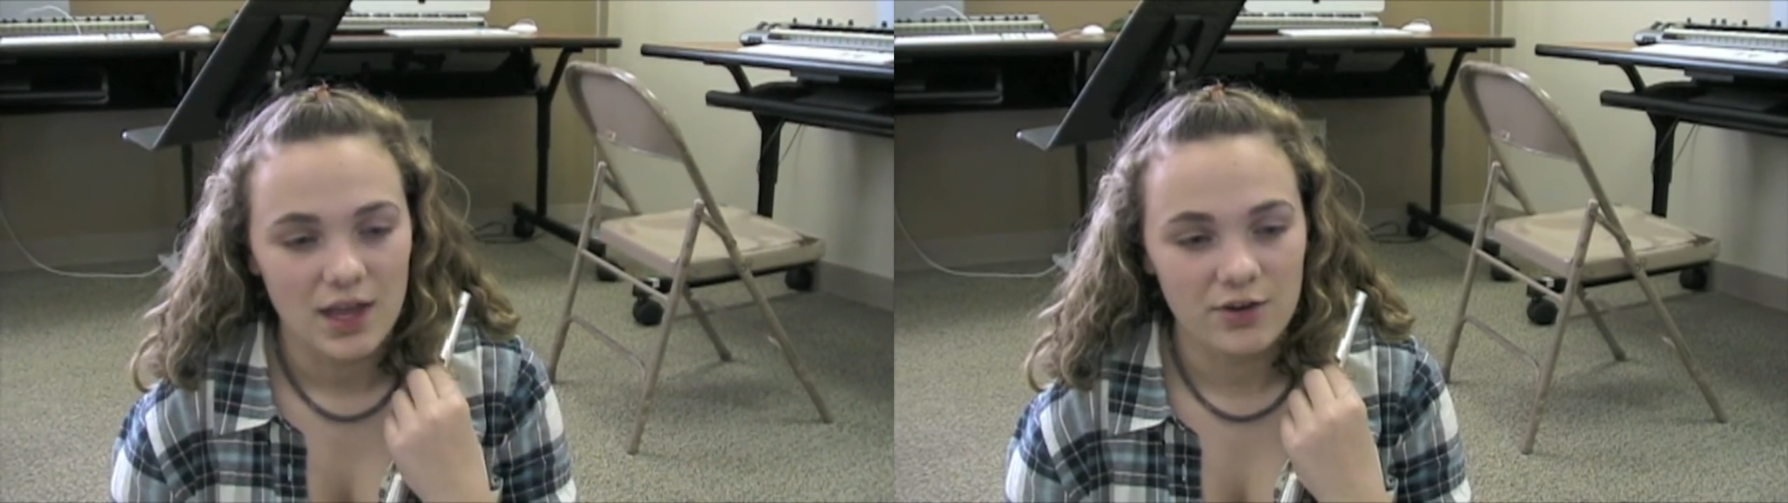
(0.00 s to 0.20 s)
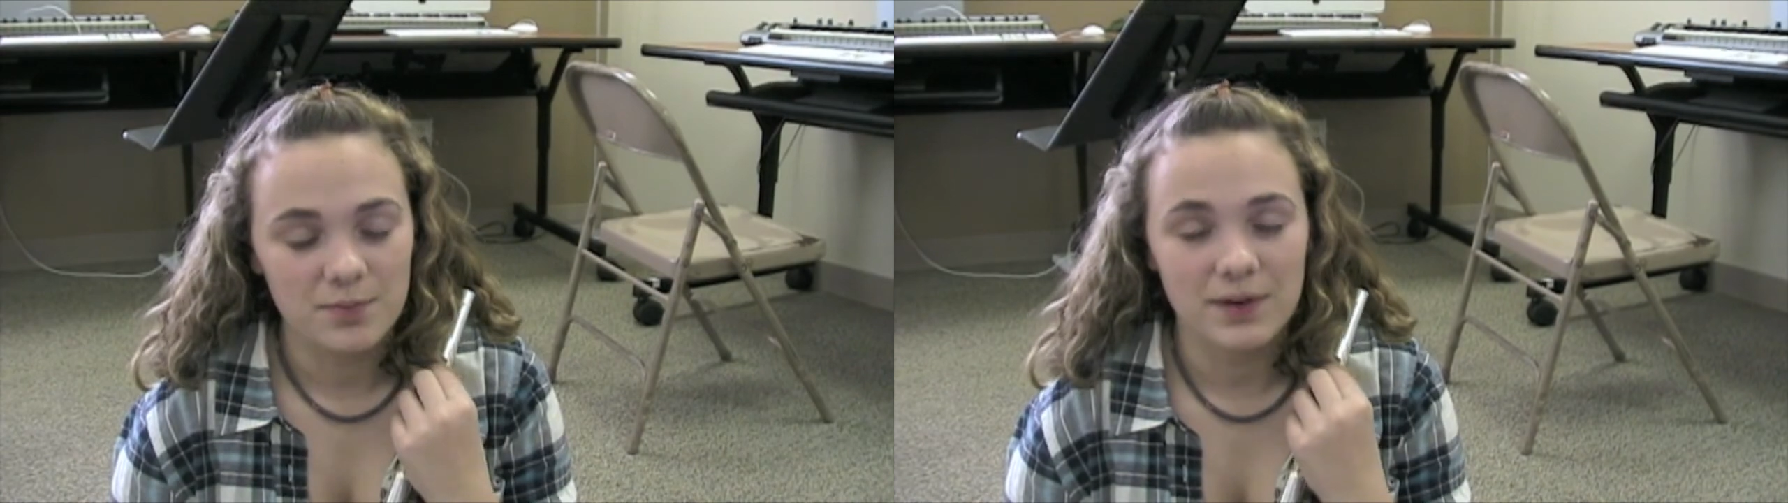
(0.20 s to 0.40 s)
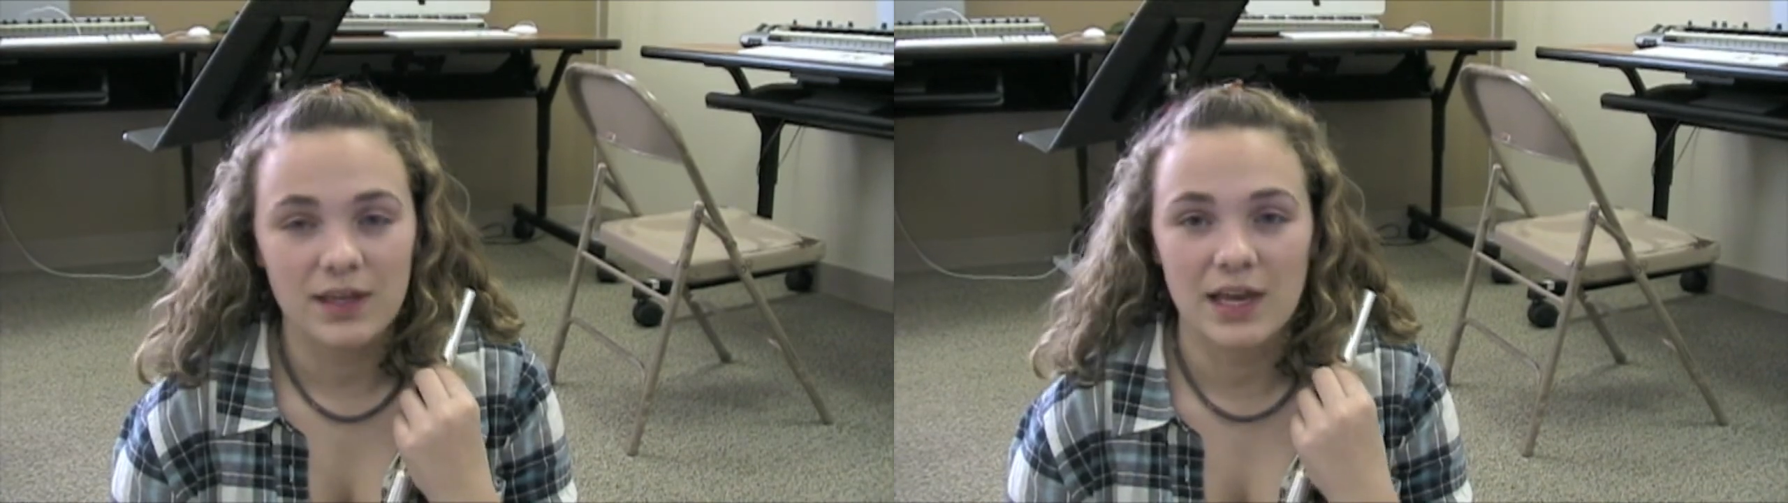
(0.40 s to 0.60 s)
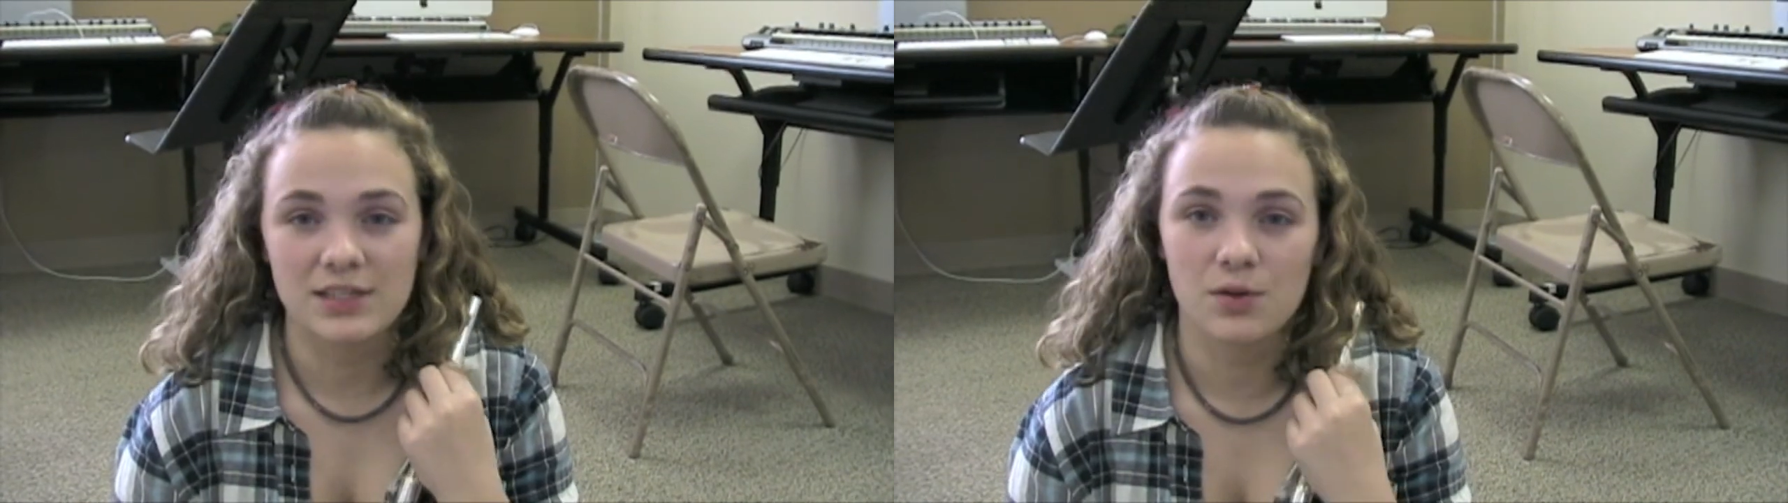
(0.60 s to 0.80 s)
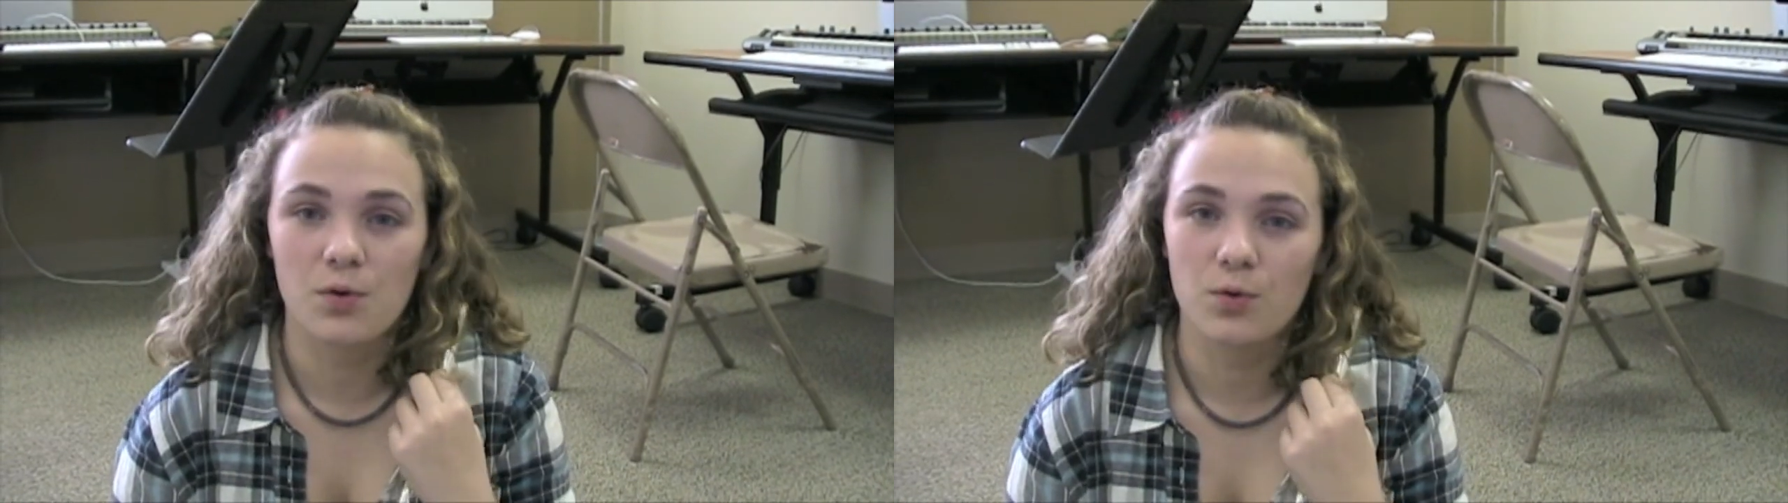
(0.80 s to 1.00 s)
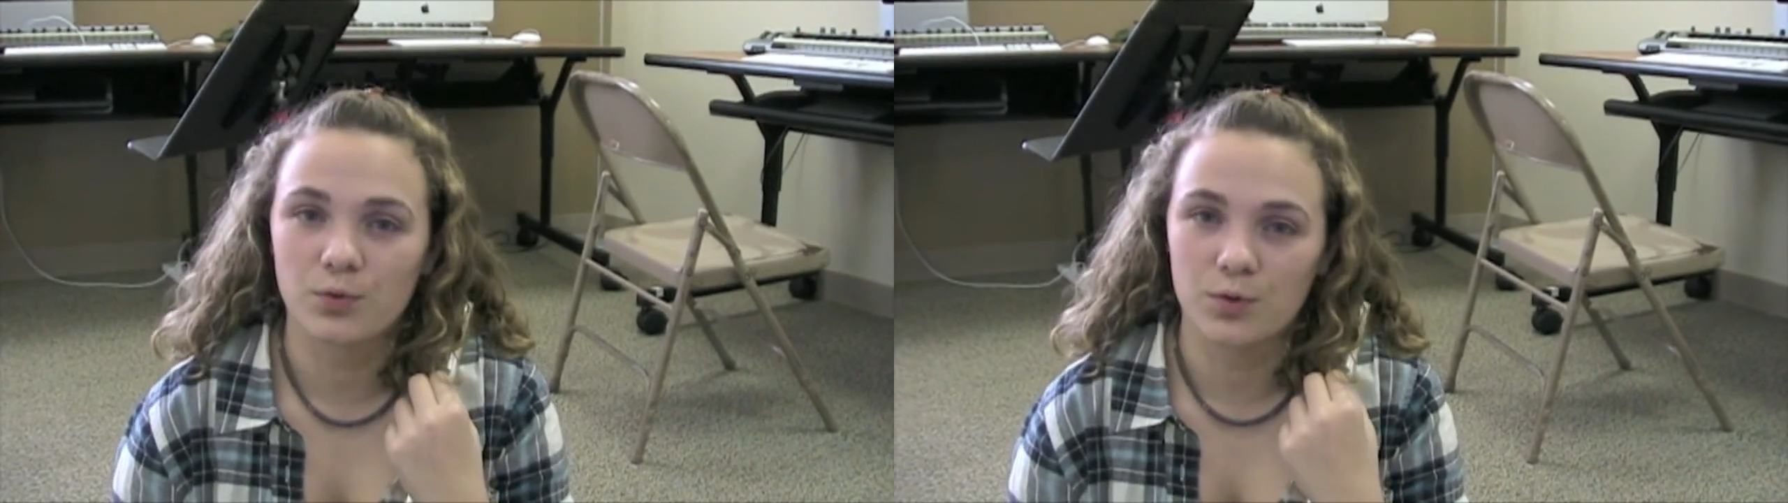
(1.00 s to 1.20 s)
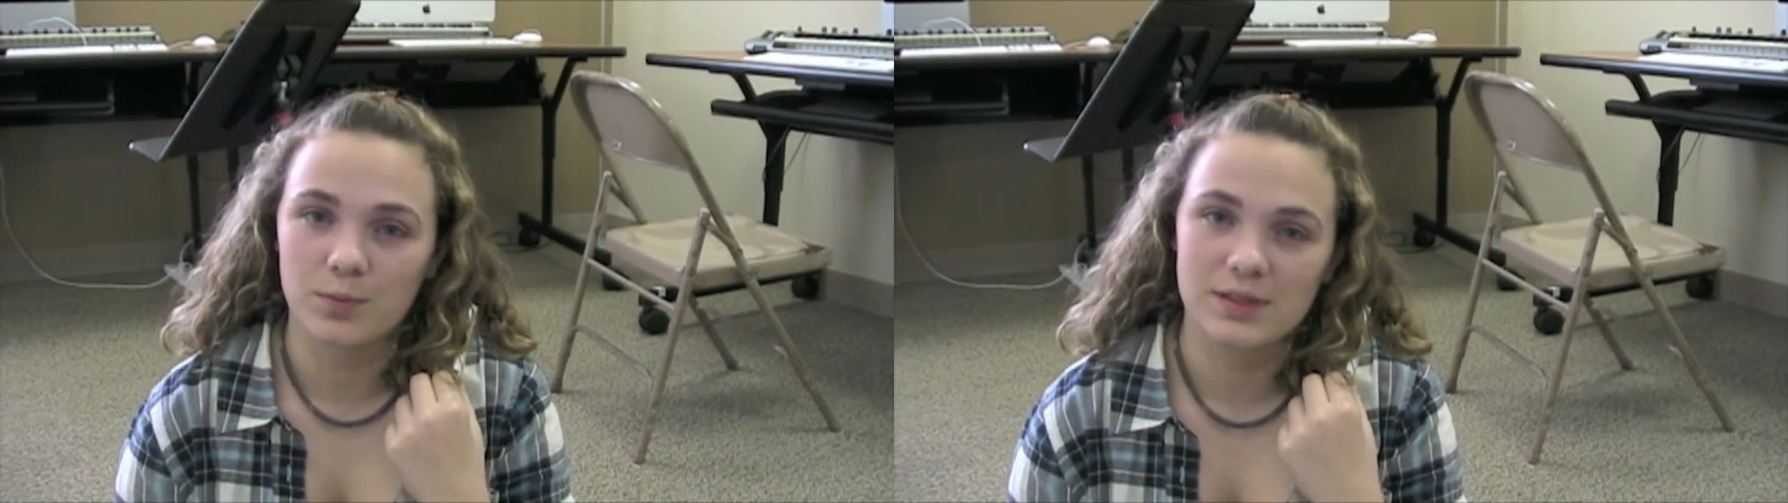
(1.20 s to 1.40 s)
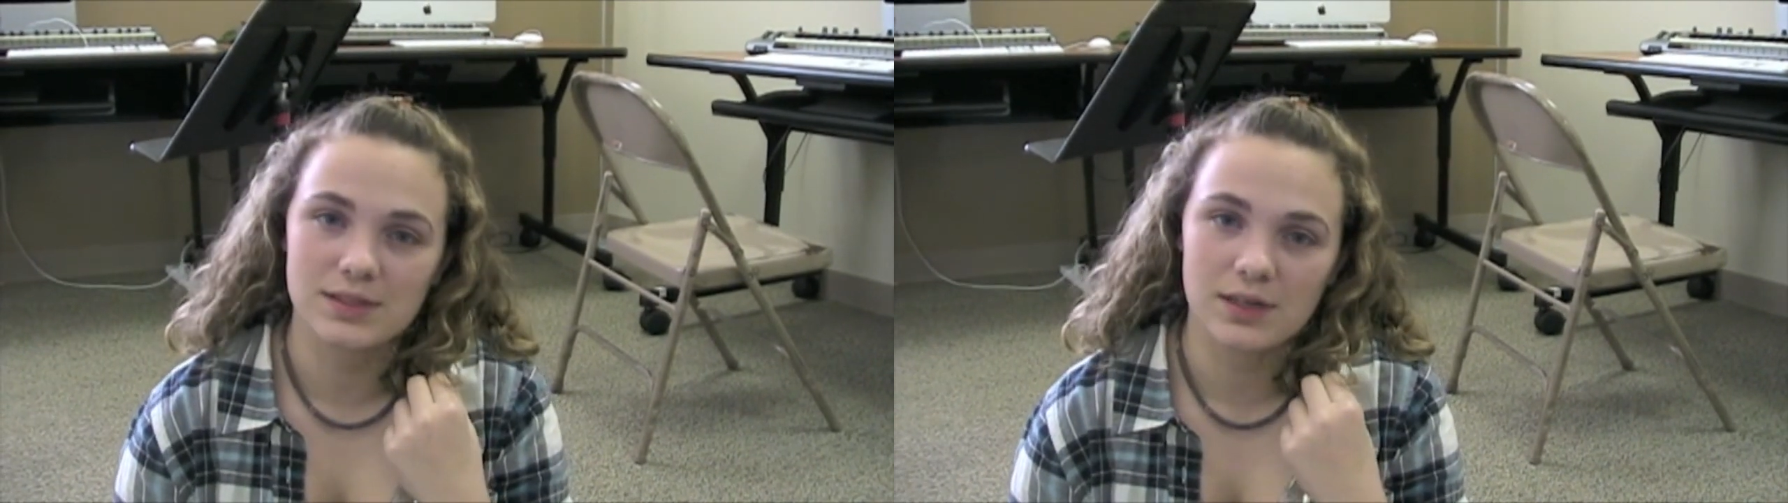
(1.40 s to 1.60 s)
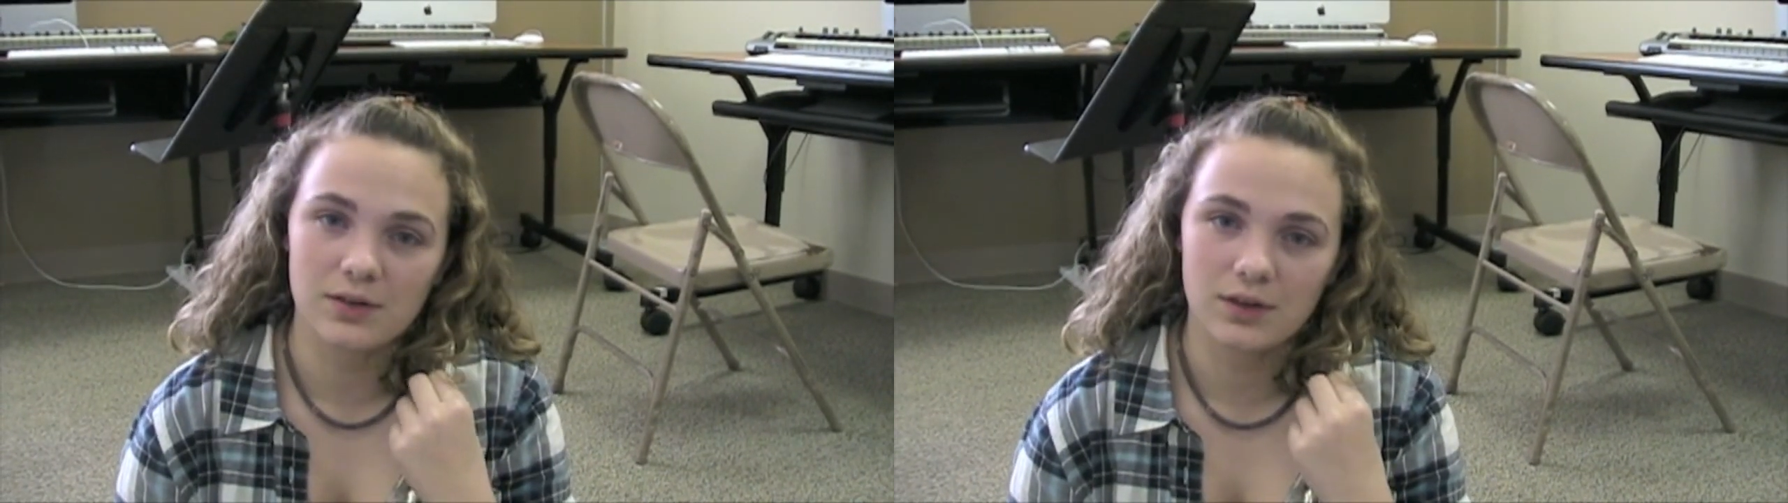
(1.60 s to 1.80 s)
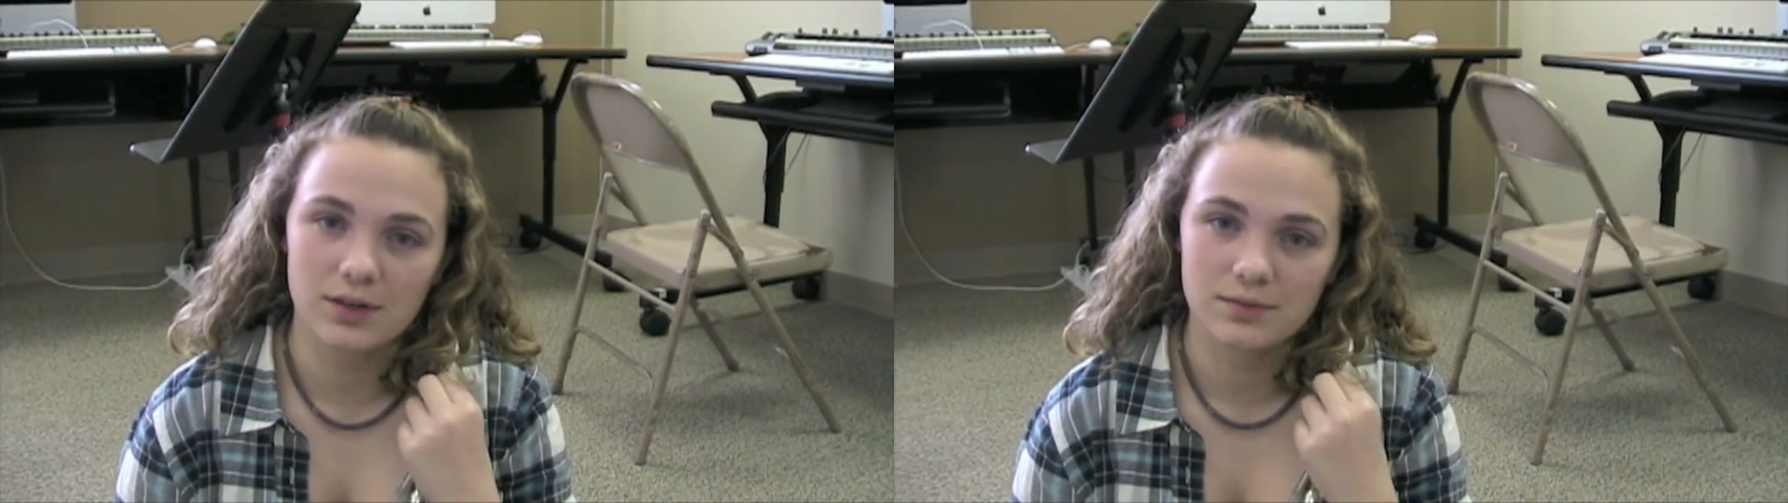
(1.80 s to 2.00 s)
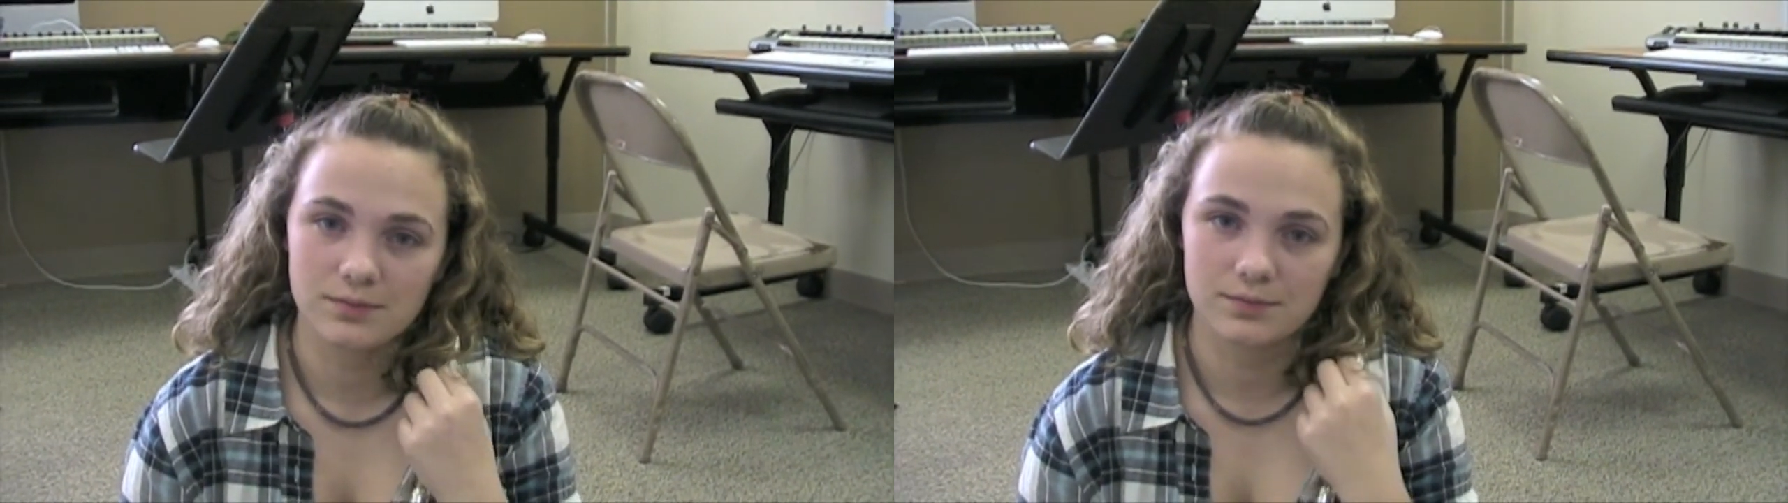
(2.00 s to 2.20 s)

everybody as a whole group can sound good.